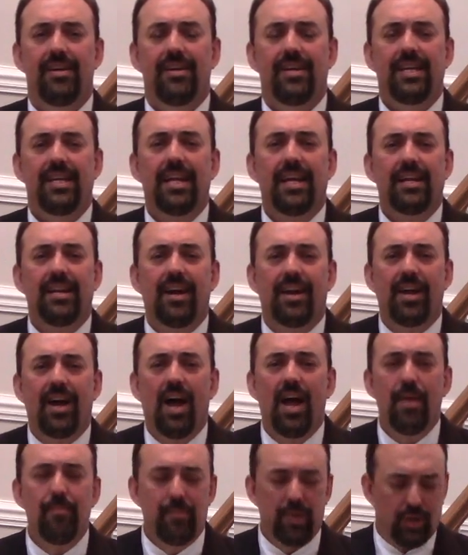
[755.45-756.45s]
Yet not
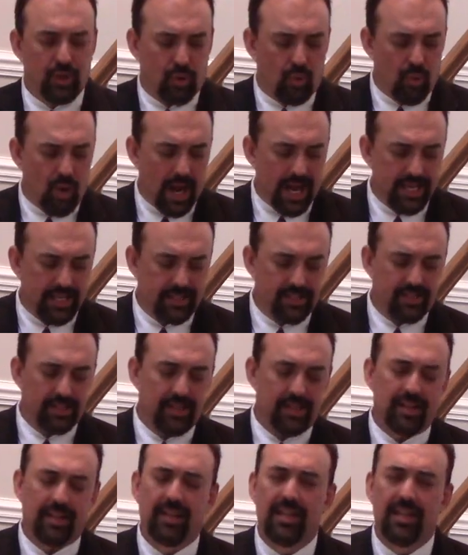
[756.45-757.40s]
I, but Christ